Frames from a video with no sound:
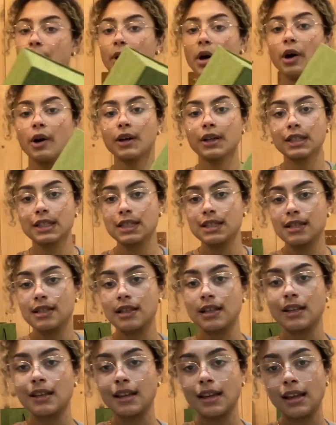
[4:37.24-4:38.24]
box,
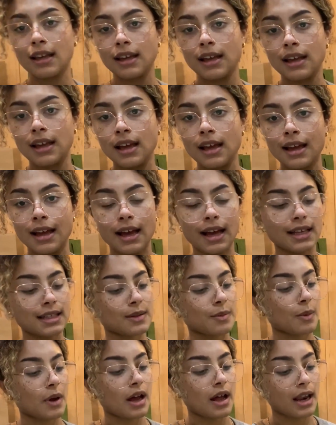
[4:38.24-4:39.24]
as
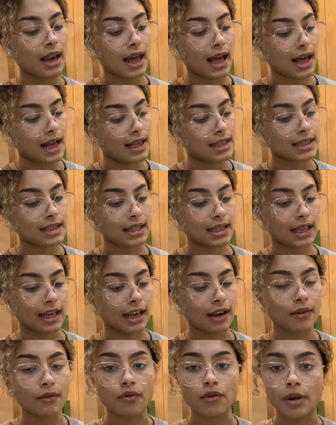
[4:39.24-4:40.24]
well as the
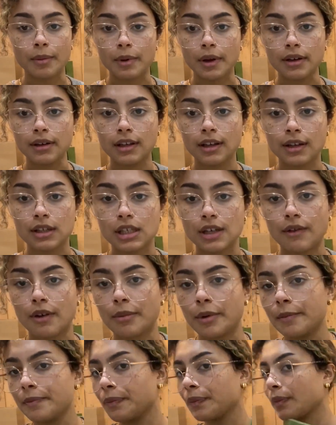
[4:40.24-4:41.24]
ribbon, Gucci
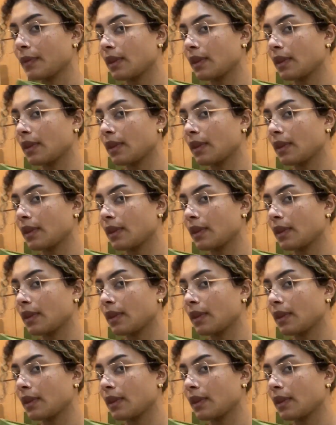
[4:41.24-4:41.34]
ribbon.